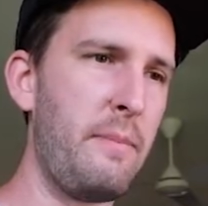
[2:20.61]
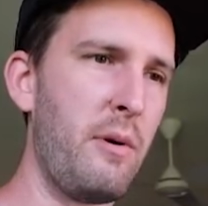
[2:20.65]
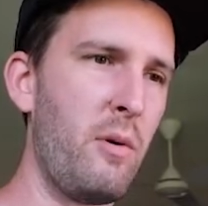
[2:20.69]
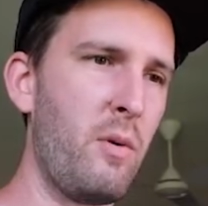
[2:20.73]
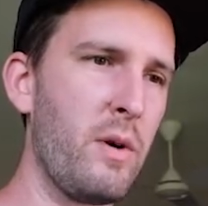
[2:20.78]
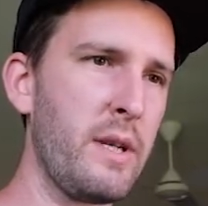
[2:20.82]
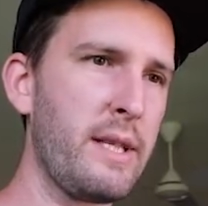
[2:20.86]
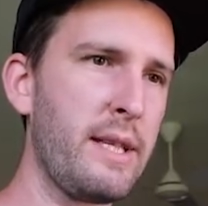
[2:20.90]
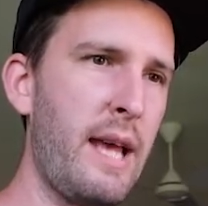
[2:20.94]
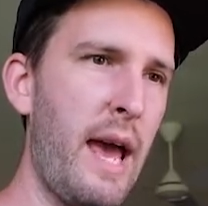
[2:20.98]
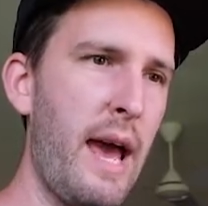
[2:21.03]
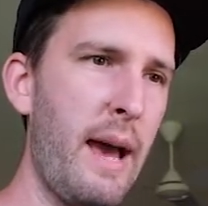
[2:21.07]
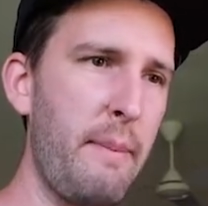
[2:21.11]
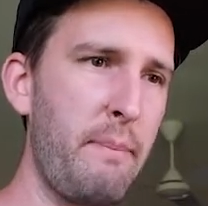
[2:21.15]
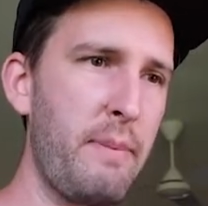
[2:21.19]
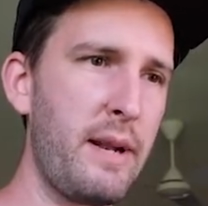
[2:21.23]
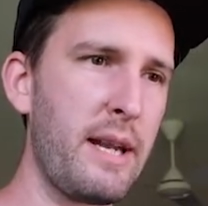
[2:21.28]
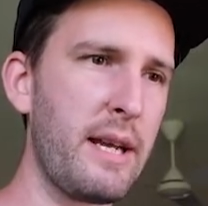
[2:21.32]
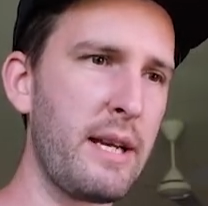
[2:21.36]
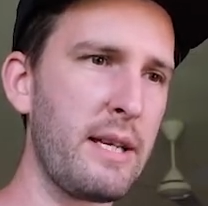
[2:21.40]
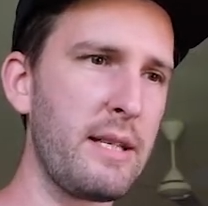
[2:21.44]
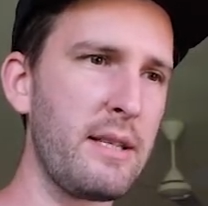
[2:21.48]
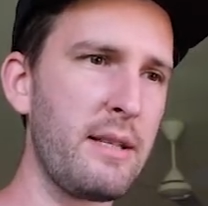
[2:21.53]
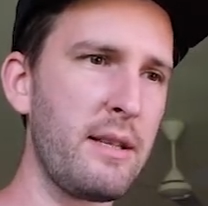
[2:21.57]
But what's
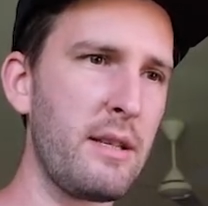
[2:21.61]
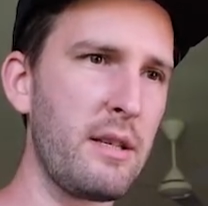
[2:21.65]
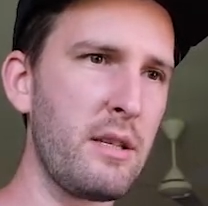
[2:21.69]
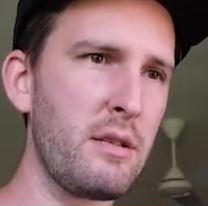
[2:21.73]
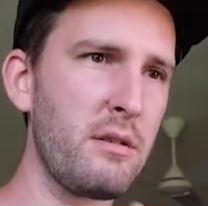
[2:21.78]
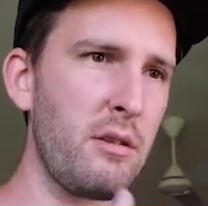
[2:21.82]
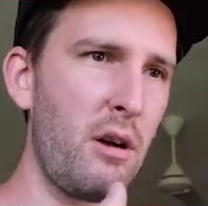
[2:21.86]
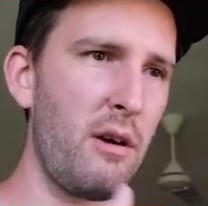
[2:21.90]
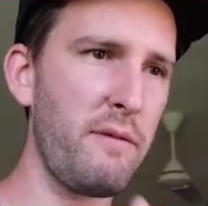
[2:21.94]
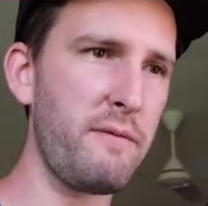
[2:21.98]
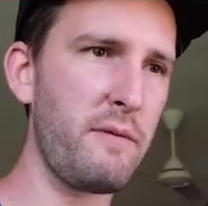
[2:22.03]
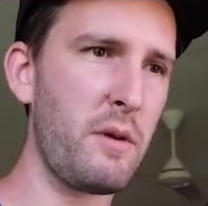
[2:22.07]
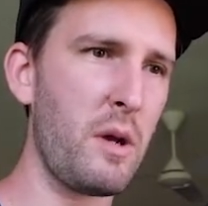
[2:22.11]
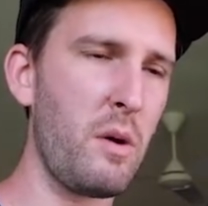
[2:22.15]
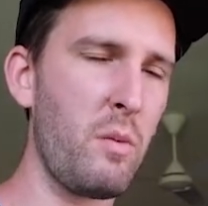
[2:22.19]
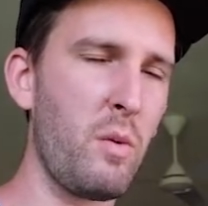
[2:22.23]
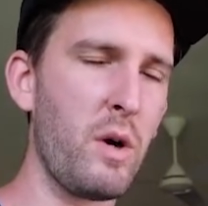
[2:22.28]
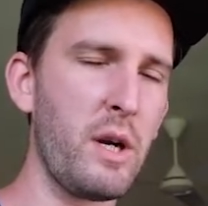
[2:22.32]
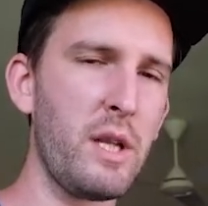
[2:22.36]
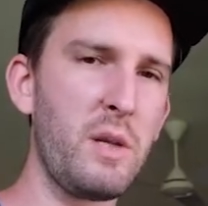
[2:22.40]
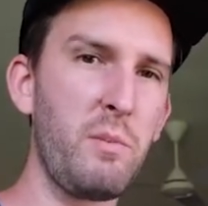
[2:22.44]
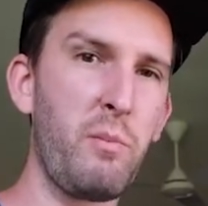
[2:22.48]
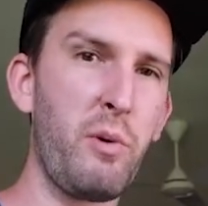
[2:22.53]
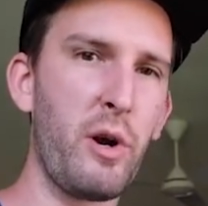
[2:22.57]
happening is the software,
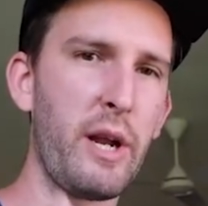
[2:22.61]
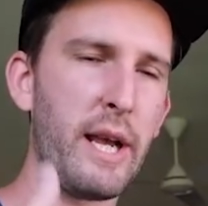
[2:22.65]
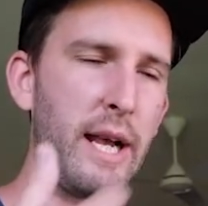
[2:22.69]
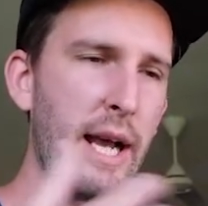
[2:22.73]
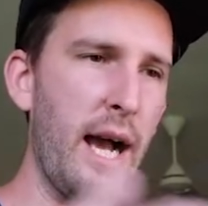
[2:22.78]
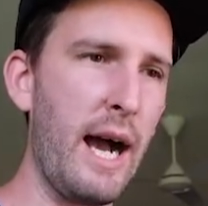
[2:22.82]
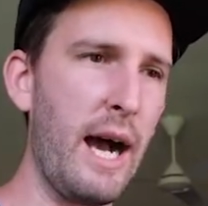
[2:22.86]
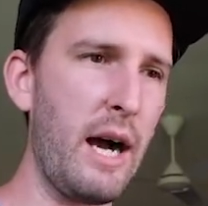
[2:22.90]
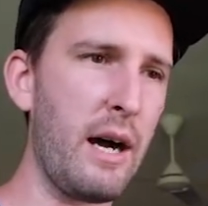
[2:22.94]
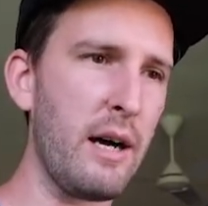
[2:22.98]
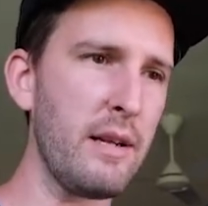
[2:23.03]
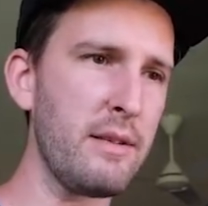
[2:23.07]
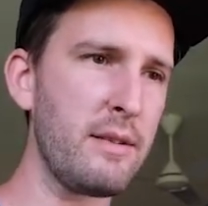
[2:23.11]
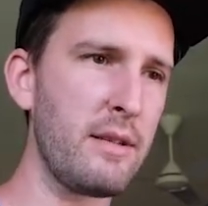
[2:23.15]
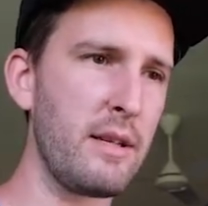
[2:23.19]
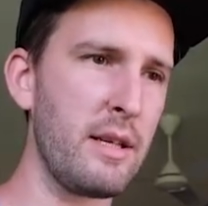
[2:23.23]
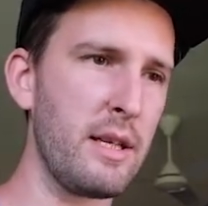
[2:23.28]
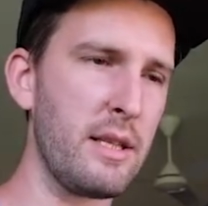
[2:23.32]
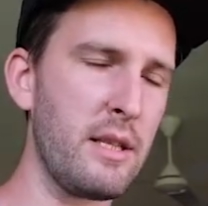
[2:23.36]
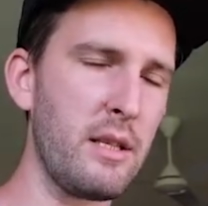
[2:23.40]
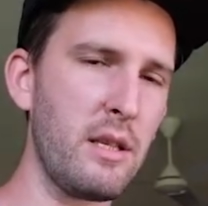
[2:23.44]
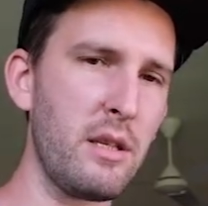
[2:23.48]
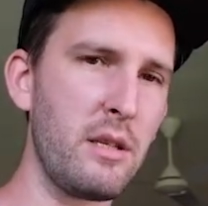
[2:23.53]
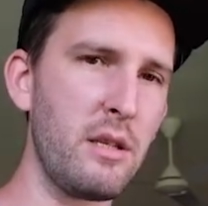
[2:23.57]
what it's putting out,
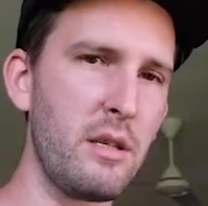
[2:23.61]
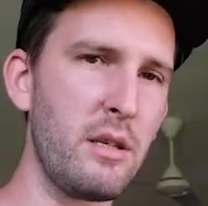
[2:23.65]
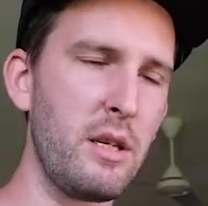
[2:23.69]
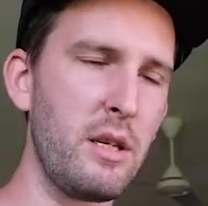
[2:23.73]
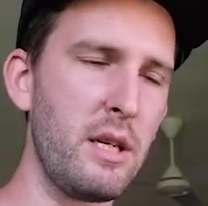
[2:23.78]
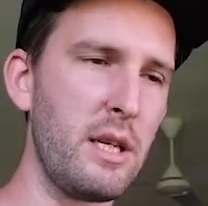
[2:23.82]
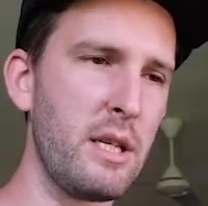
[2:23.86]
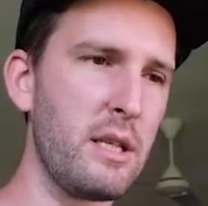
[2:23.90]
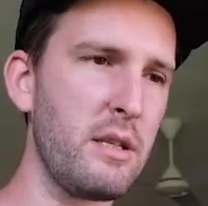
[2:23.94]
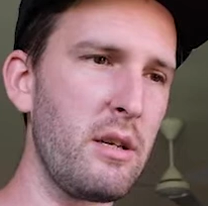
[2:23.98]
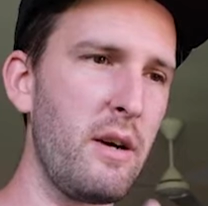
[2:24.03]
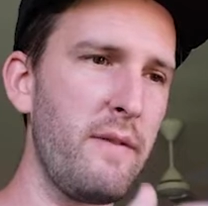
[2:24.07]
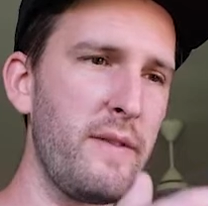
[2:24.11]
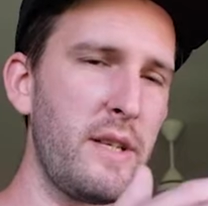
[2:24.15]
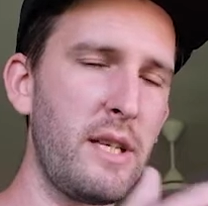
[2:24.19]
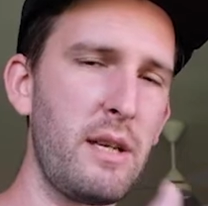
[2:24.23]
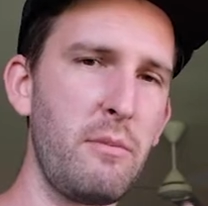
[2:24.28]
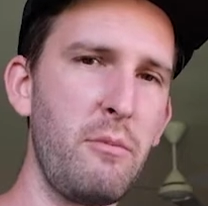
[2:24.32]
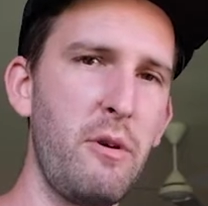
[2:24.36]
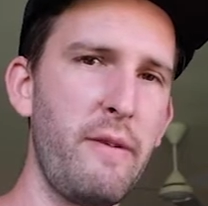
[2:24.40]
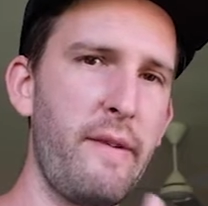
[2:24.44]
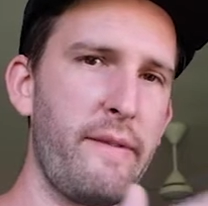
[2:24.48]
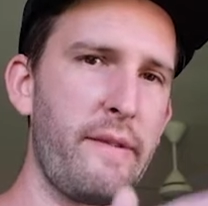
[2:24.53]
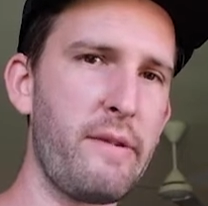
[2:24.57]
it's obviously
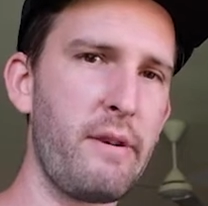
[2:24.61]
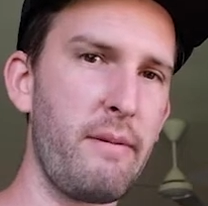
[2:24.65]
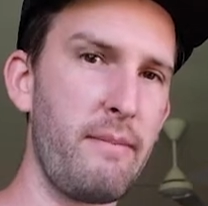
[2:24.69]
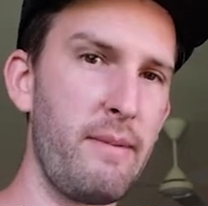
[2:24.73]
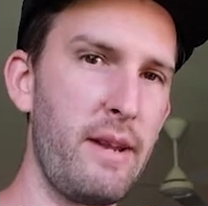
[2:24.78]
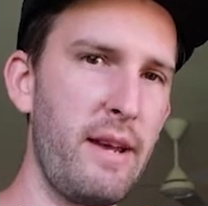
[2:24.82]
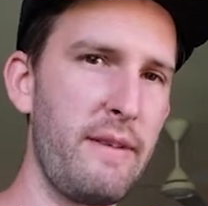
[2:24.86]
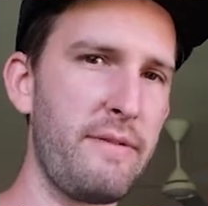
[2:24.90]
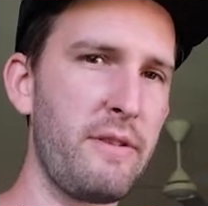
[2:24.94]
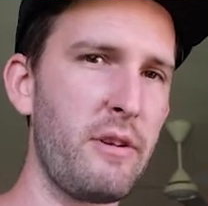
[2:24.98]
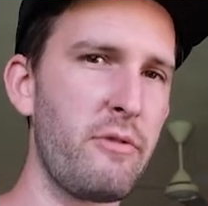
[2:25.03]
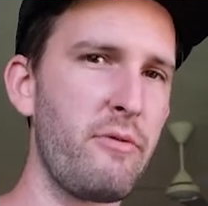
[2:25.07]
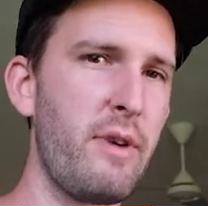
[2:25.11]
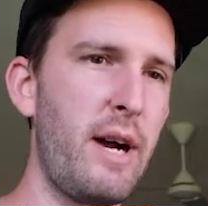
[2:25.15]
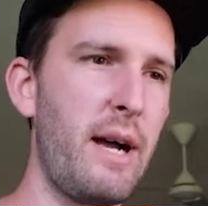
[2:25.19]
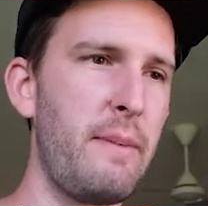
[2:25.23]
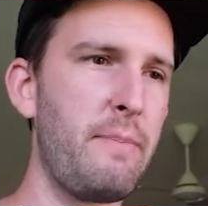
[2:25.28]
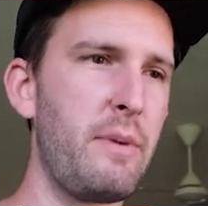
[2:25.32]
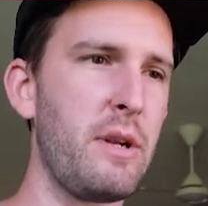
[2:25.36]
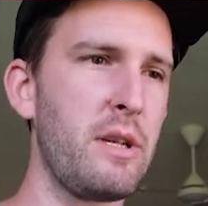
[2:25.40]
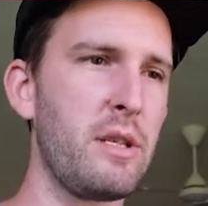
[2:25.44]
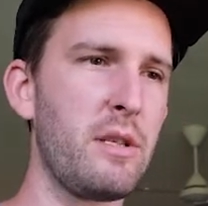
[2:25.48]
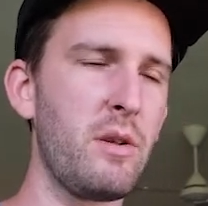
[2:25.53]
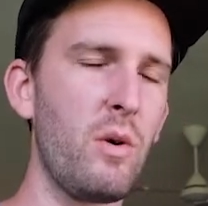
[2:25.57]
moving from left to right,
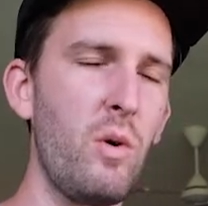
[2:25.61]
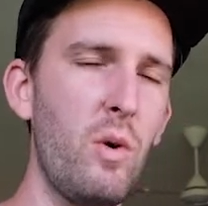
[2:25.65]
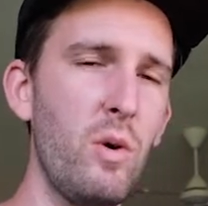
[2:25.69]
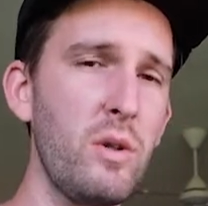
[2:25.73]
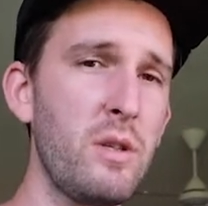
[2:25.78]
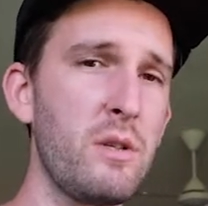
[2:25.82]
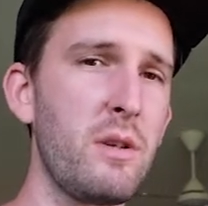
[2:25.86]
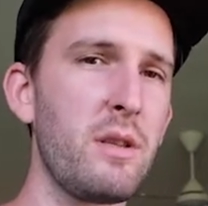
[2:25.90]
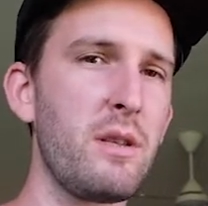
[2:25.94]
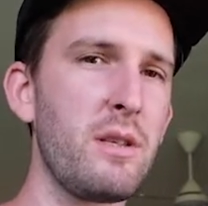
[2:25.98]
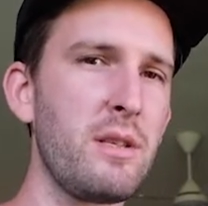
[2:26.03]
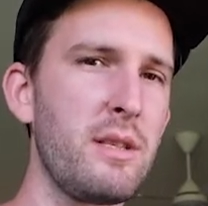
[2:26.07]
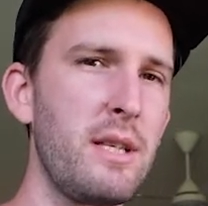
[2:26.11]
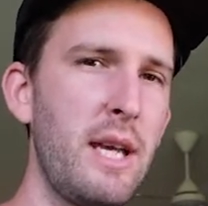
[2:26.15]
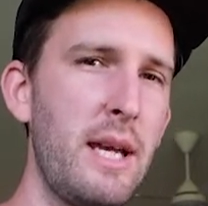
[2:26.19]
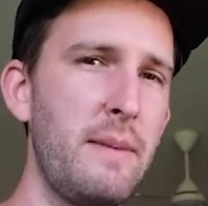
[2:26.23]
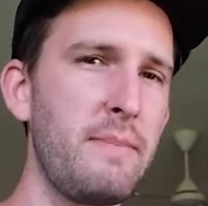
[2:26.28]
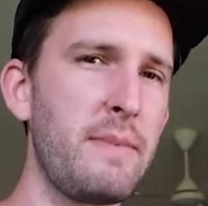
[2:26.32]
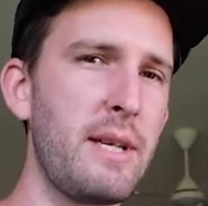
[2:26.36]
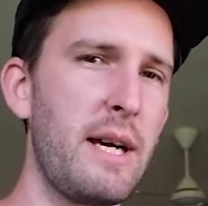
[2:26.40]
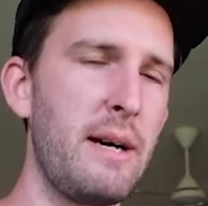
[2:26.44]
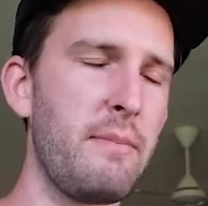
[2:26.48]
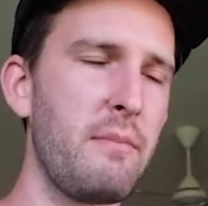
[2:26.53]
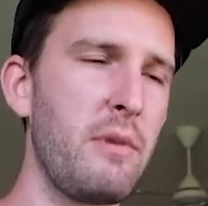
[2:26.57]
but it's also at the same
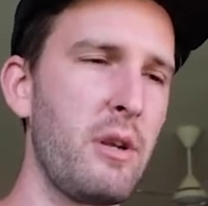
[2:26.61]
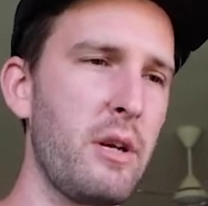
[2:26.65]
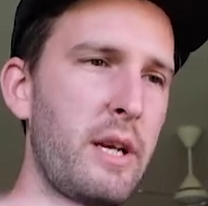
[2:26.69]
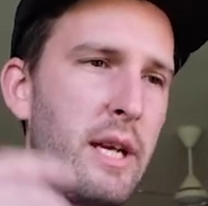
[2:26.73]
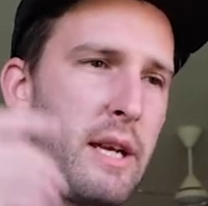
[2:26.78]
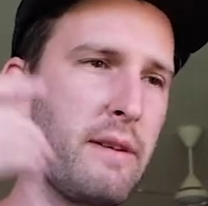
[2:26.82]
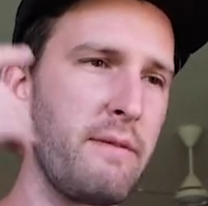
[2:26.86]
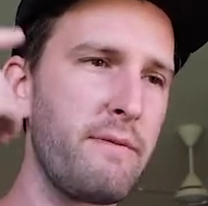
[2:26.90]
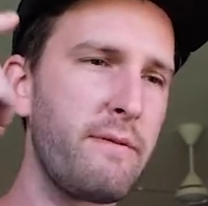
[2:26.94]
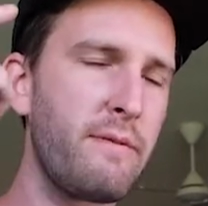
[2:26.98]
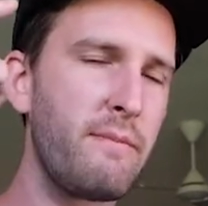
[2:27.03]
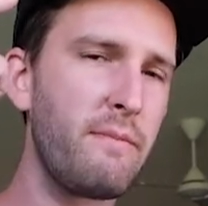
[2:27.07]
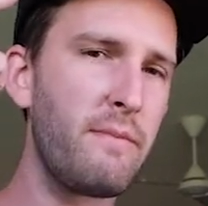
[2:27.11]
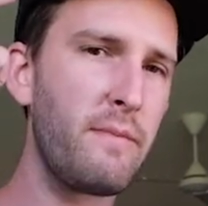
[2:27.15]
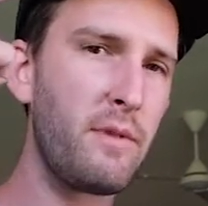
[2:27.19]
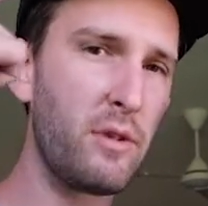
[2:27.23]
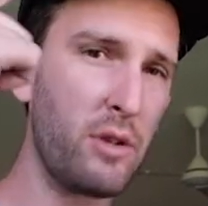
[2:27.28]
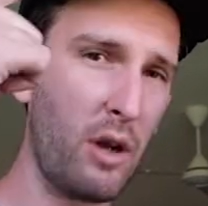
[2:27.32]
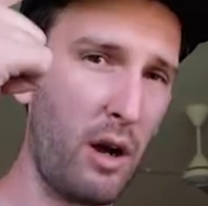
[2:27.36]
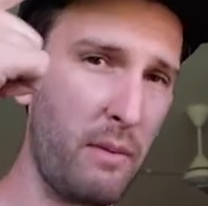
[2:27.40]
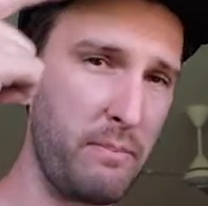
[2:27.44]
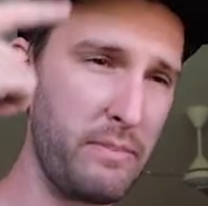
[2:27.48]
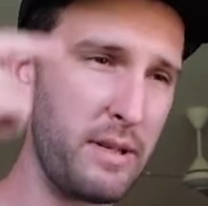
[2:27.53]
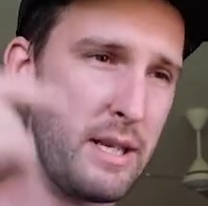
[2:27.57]
time looking
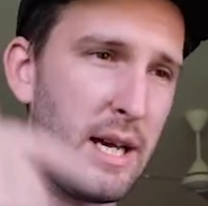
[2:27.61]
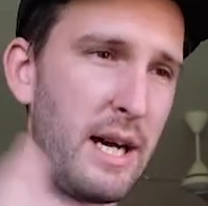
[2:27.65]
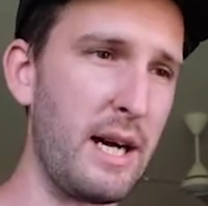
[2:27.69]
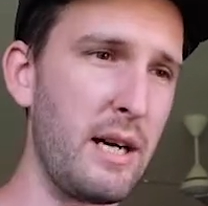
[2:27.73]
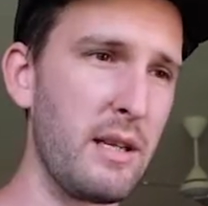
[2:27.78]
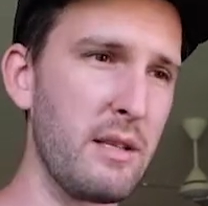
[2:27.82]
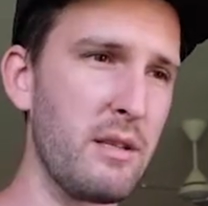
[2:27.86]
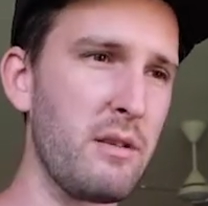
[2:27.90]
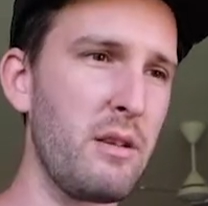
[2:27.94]
top down.